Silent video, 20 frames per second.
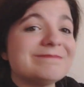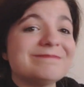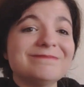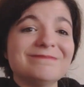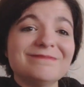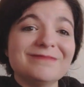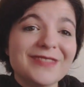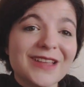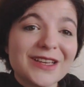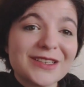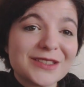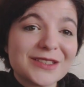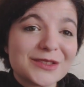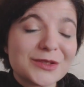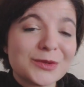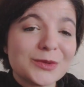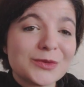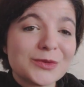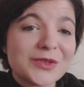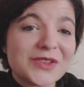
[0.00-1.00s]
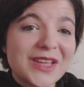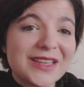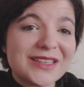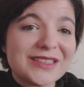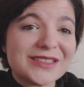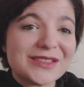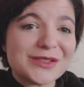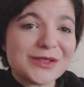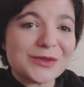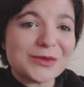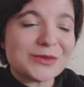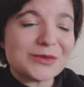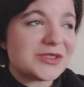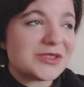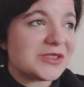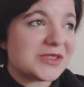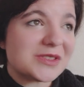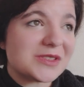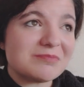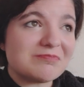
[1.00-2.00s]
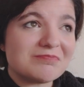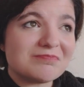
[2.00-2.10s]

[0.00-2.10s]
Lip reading: not a cool thing to do. It's just